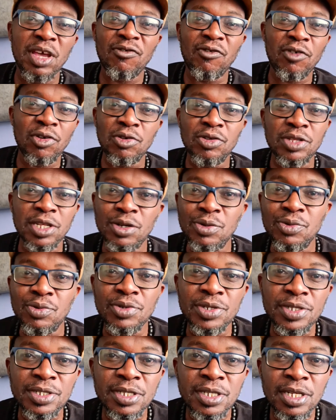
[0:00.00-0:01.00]
I follow the
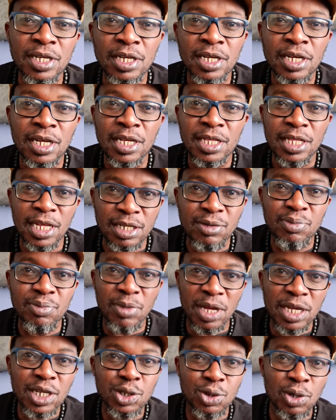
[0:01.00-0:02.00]
rules that
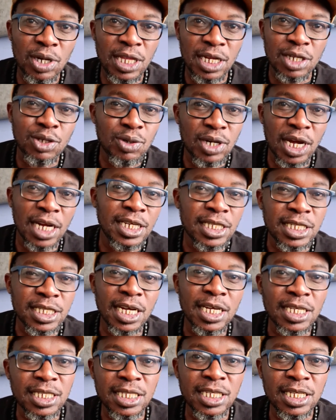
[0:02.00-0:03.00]
make sure that you can
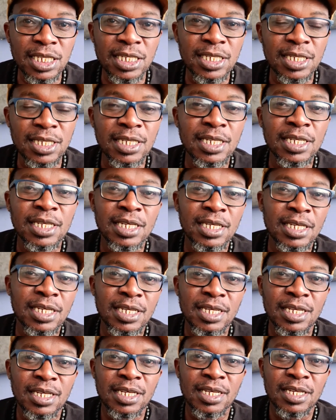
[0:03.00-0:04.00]
succeed.
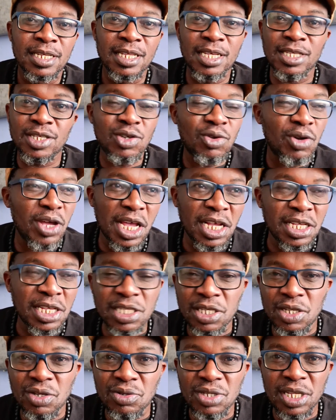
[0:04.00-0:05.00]
There's no
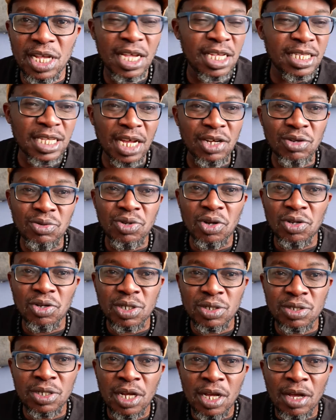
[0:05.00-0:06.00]
excuses. I do
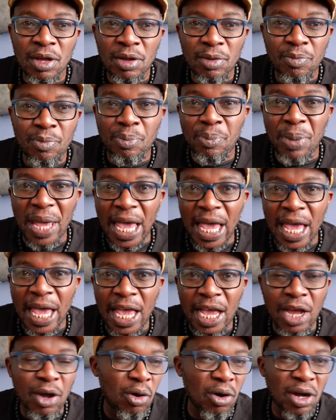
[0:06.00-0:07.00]
not
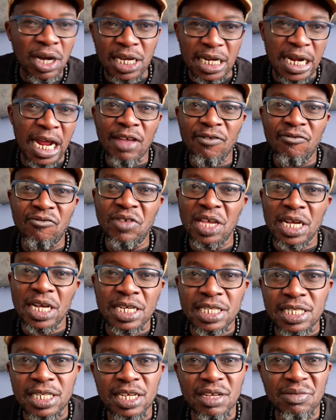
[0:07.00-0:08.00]
beg or cry
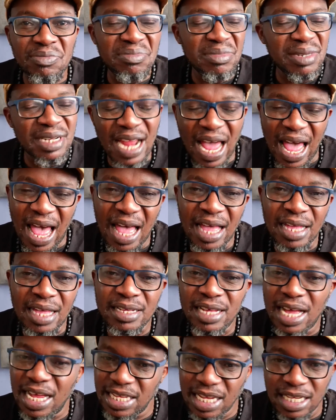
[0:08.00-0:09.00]
victim. Nah,
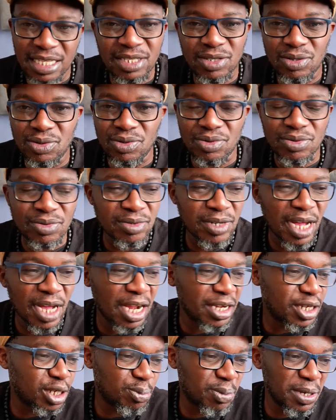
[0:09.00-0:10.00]
I just do.
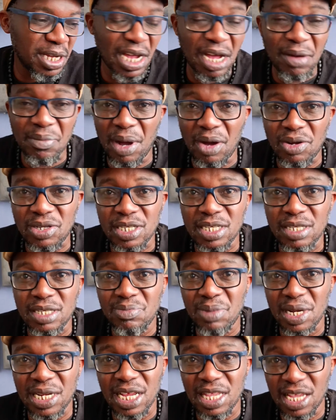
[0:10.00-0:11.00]
I'll speak about it,
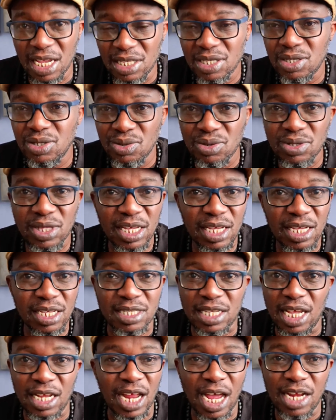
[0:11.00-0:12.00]
but I just do
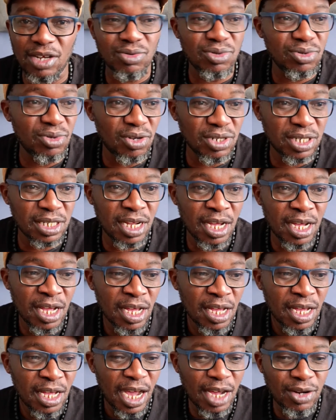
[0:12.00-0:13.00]
things. I do
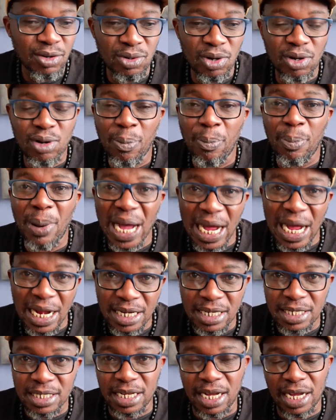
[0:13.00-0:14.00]
not
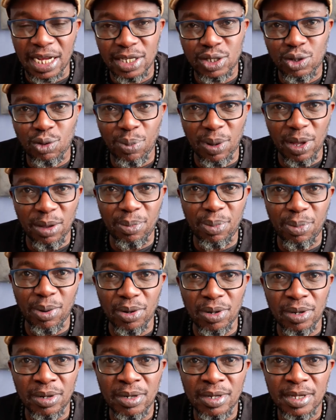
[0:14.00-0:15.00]
pander to
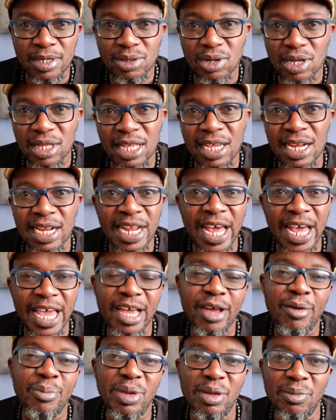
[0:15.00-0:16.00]
people so they
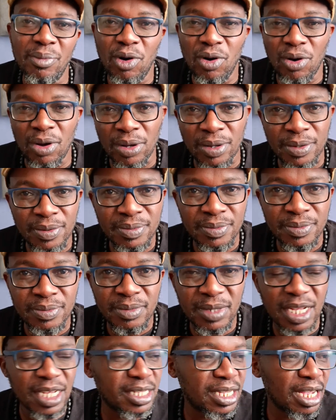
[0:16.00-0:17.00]
like me more.
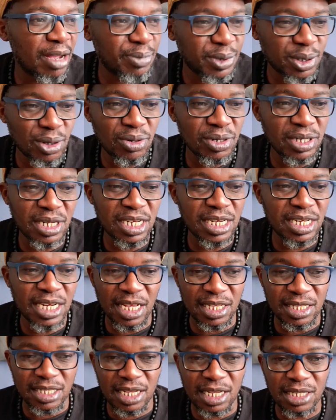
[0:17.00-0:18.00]
It's absolutely
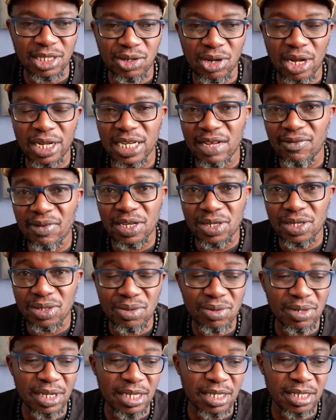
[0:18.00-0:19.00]
nonsensical. I'll never
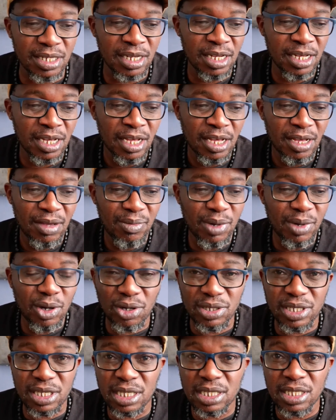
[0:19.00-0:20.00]
do it,
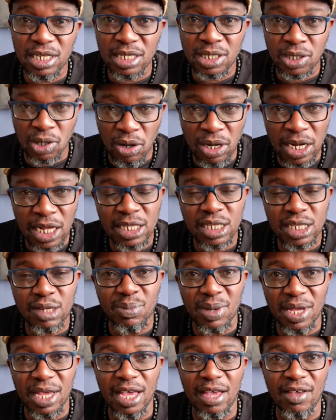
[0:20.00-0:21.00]
because it's dishonest
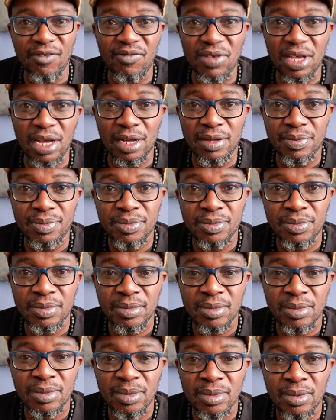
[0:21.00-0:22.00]
behavior.
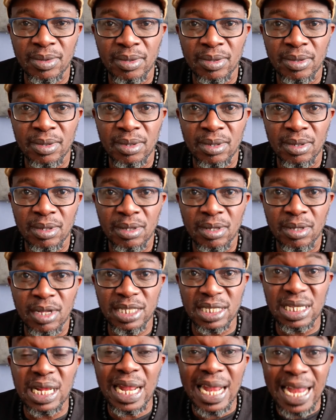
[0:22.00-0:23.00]

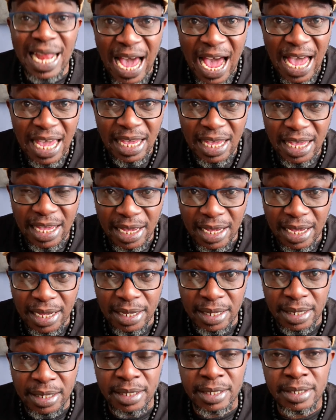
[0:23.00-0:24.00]
It's
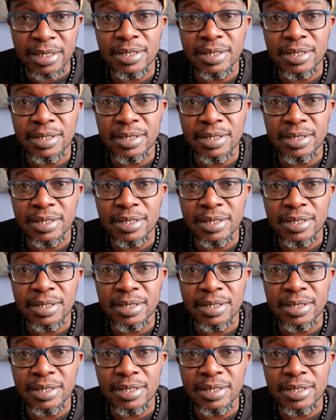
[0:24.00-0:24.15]
lying.